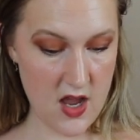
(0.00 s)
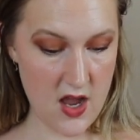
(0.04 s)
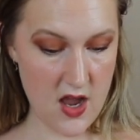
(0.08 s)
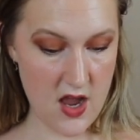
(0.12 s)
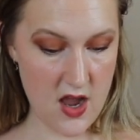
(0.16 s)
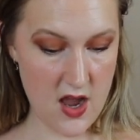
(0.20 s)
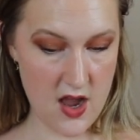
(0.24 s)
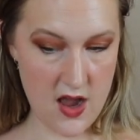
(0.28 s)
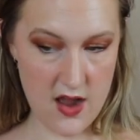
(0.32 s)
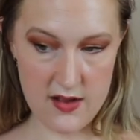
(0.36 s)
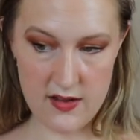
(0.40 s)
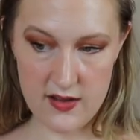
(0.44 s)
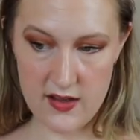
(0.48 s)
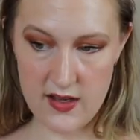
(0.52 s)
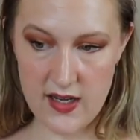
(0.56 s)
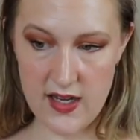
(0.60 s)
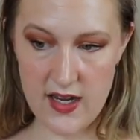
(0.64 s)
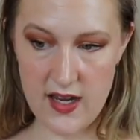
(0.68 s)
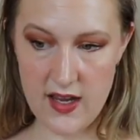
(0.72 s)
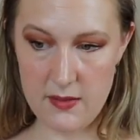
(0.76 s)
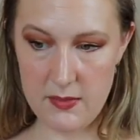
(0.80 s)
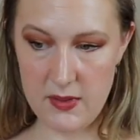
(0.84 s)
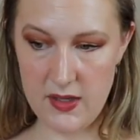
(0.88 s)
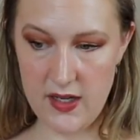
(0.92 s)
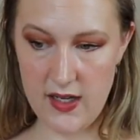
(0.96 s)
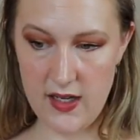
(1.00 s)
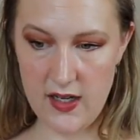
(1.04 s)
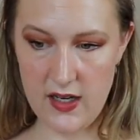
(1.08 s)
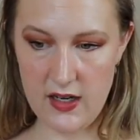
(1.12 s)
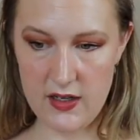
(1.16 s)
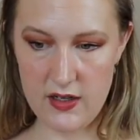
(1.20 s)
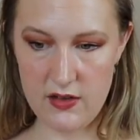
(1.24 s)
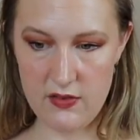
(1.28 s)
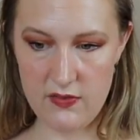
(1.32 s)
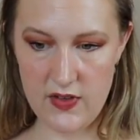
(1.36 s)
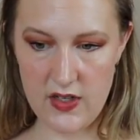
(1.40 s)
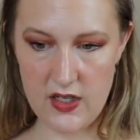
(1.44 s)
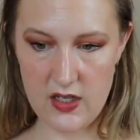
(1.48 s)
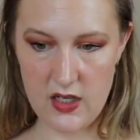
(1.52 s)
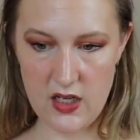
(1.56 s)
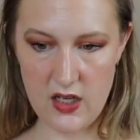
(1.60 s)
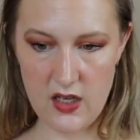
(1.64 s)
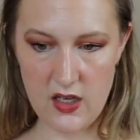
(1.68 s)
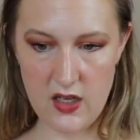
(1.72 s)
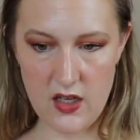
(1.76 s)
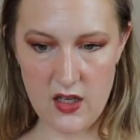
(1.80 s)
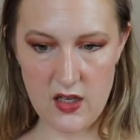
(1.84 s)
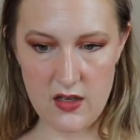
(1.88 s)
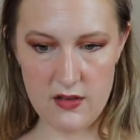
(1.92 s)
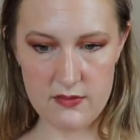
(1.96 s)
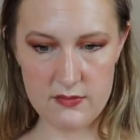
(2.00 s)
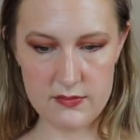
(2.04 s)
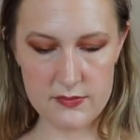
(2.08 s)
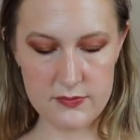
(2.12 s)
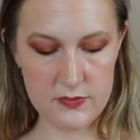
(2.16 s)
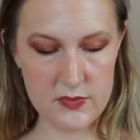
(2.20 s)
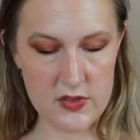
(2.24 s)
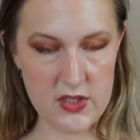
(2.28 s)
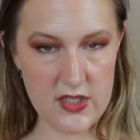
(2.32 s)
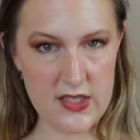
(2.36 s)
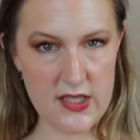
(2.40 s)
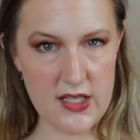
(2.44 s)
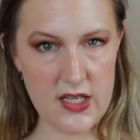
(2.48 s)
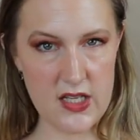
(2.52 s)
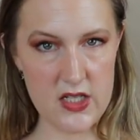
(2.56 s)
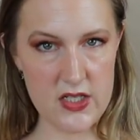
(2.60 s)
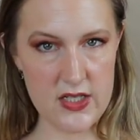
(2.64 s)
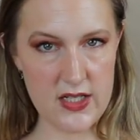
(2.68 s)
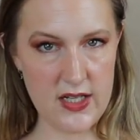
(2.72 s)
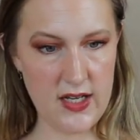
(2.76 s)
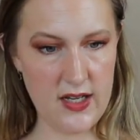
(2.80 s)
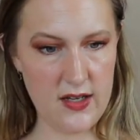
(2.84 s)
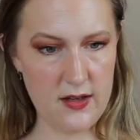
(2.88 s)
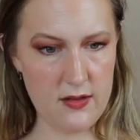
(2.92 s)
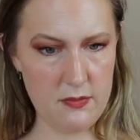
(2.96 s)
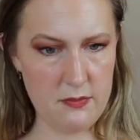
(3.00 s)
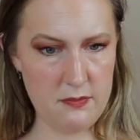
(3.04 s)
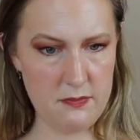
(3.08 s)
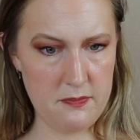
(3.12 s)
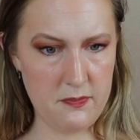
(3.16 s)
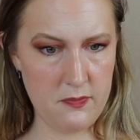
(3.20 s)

Uh, hi Emmy, how you feeling? She's itchy.